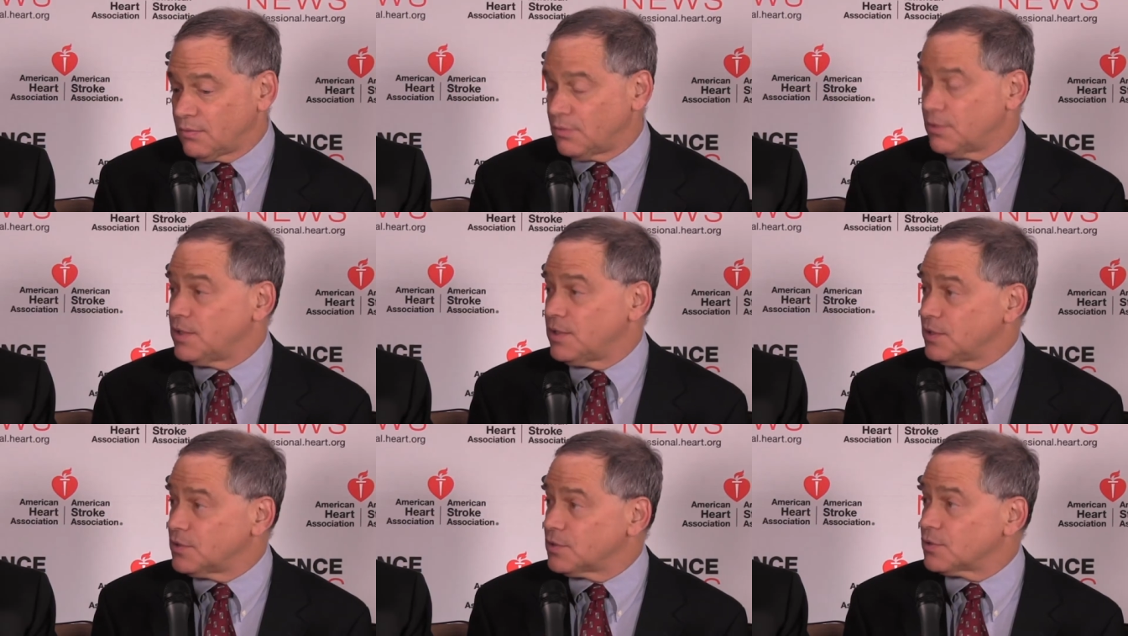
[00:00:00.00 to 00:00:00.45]

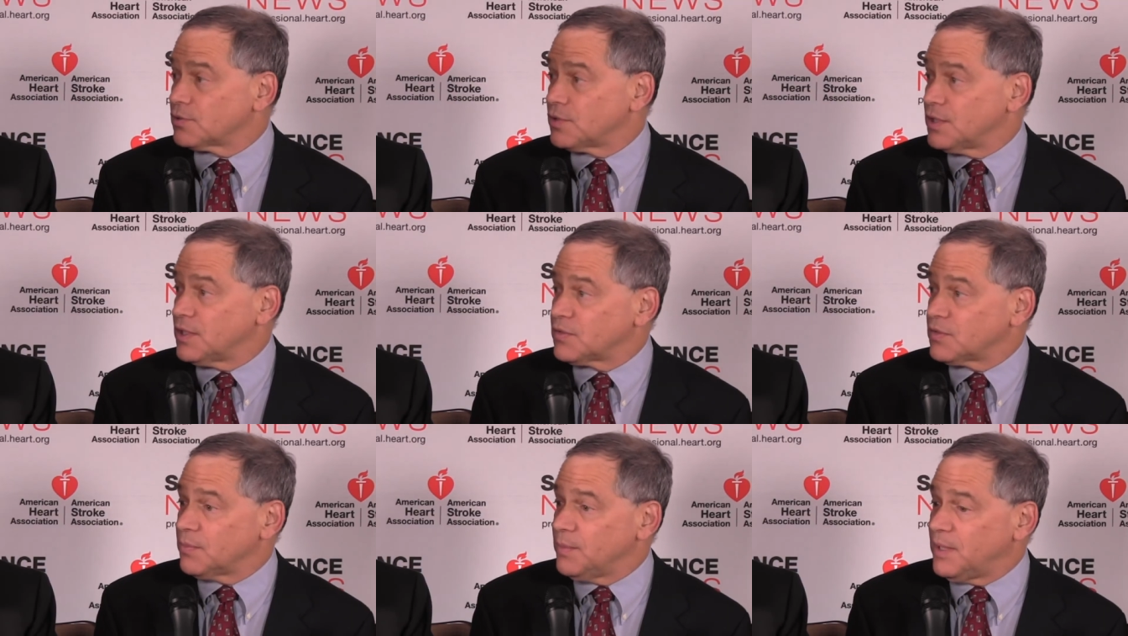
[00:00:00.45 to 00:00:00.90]
digital
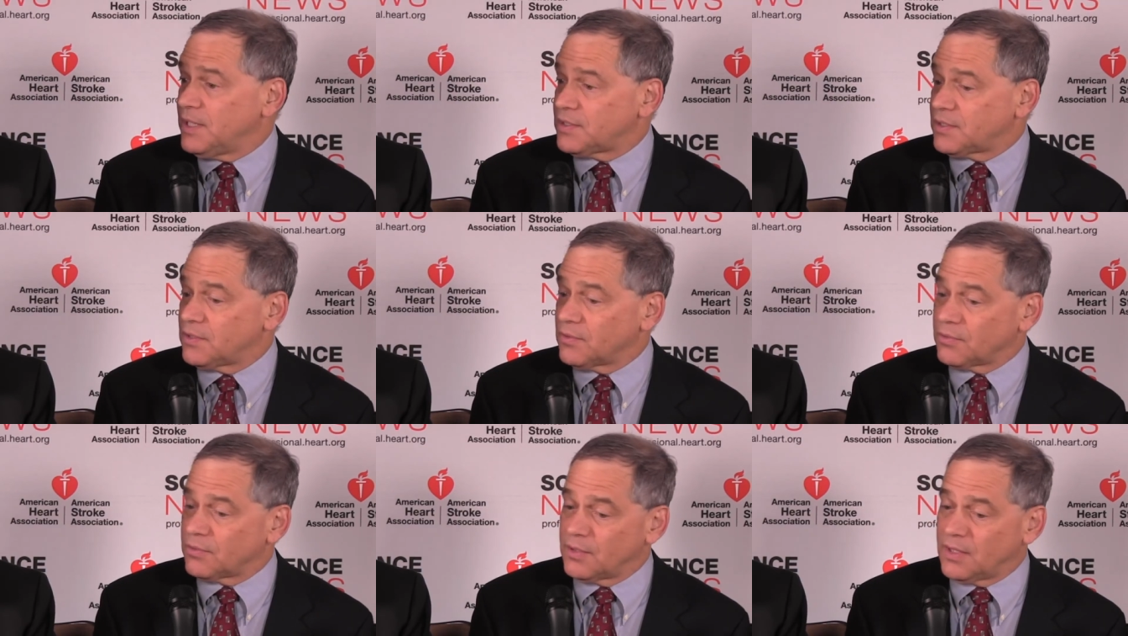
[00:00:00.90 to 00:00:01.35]

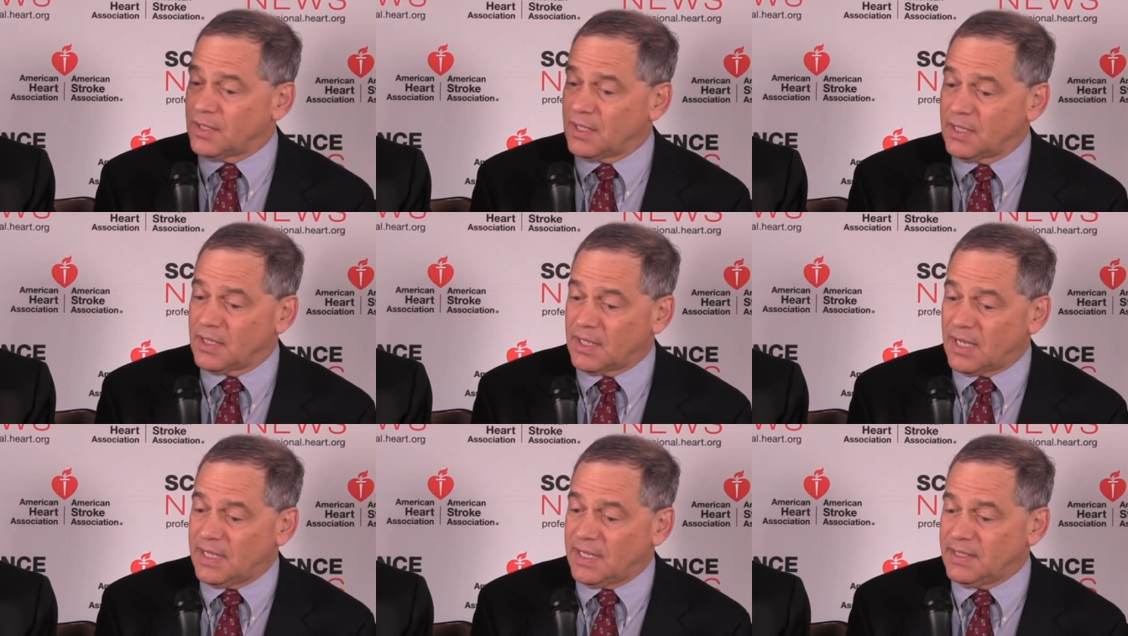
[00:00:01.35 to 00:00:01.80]
transformation, through
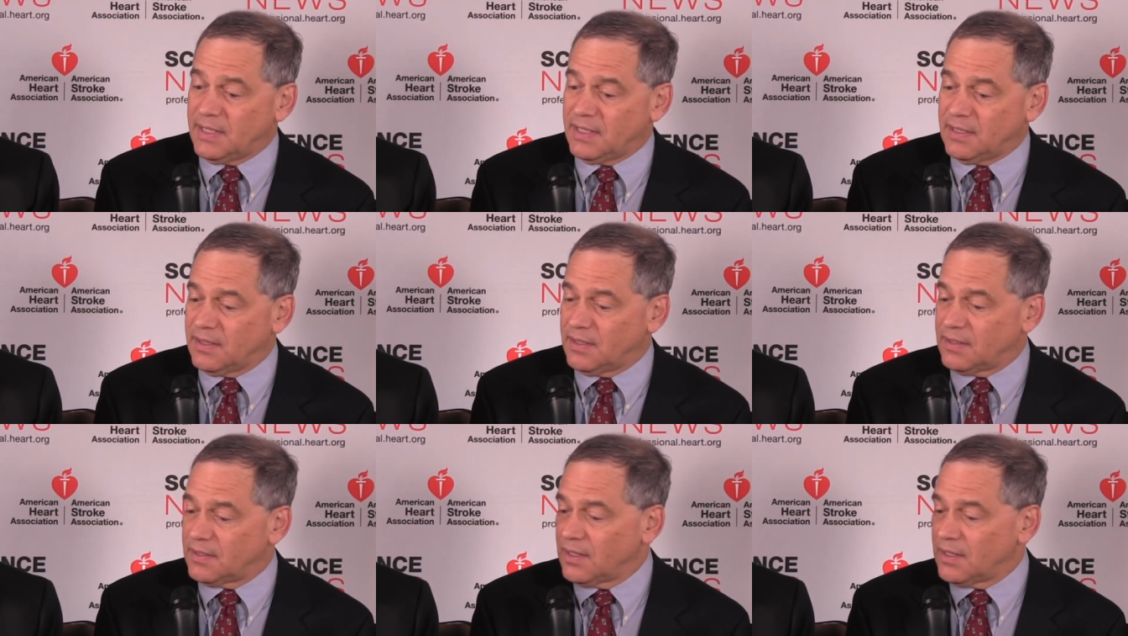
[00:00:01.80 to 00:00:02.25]
the idea
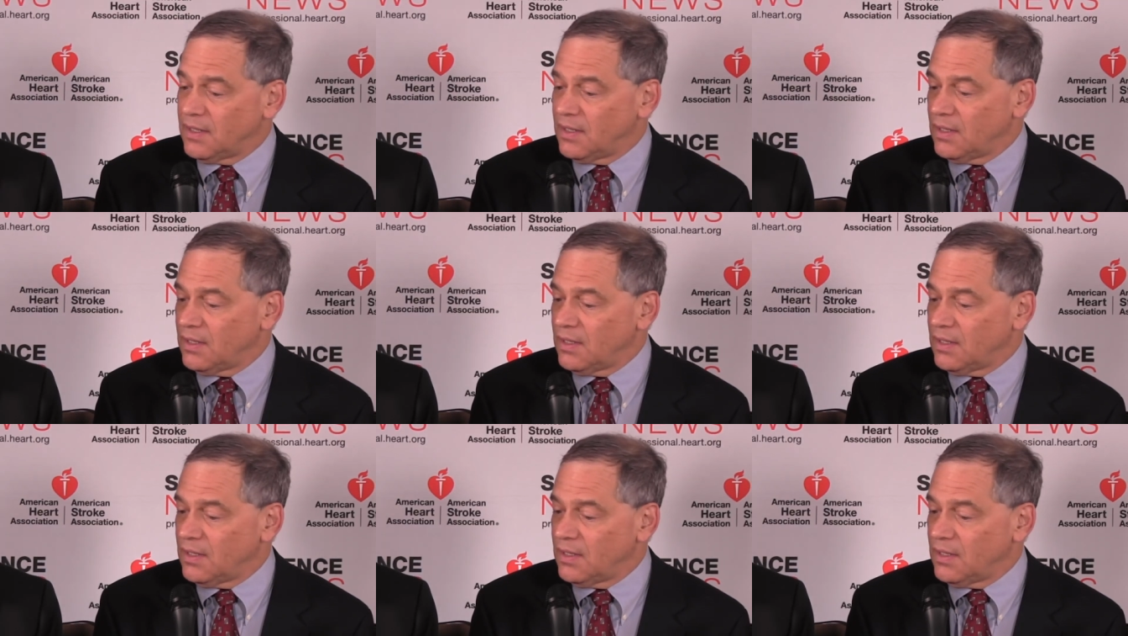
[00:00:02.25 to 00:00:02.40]
that